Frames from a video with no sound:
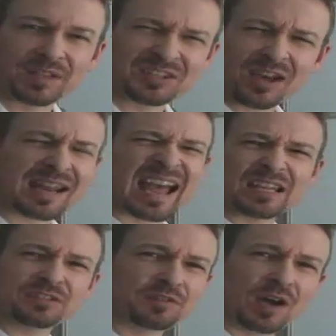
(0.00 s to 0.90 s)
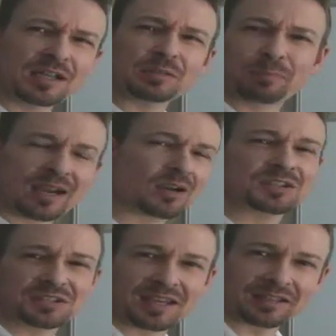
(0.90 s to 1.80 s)
It's not as fun as
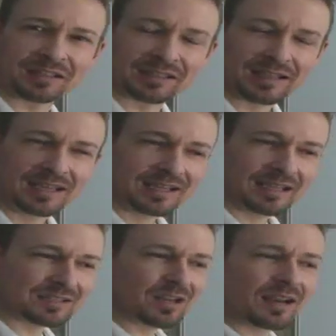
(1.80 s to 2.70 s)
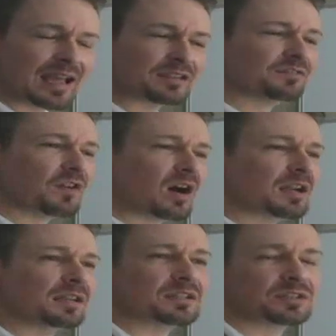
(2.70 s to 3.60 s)
parasailing. It's not as
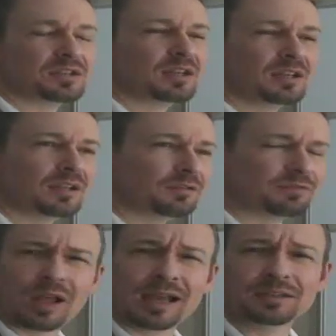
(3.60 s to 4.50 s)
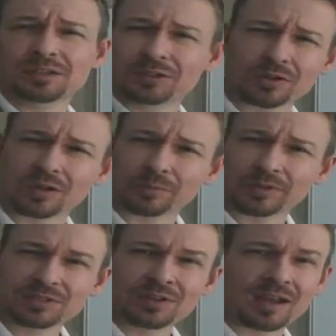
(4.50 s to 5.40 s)
fun as flying to Europe.
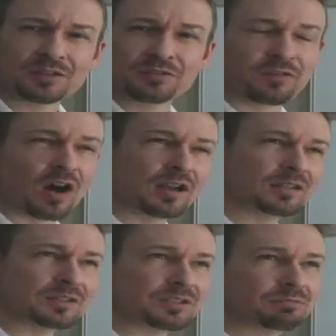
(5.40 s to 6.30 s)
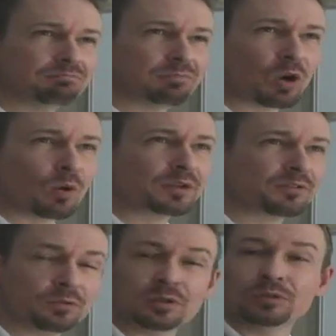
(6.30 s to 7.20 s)
It's not as fun as going
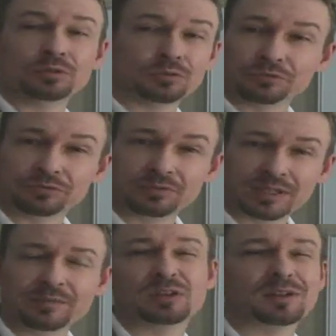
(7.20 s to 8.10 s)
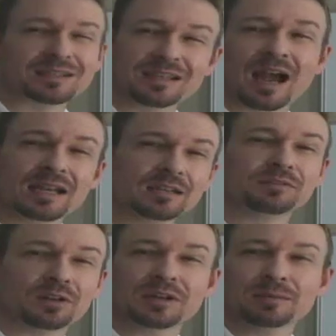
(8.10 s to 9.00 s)
through the Louvre, even though that's kind of
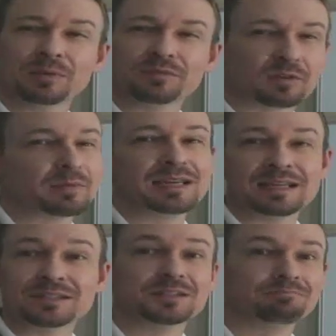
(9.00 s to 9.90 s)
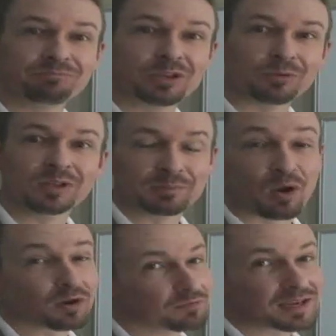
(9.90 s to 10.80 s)
learning, but for me it's really
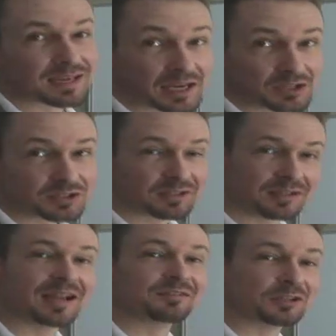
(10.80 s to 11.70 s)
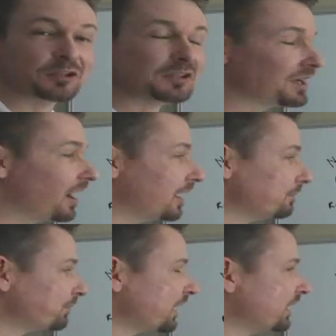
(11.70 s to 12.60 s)
part of vacation and having a good time.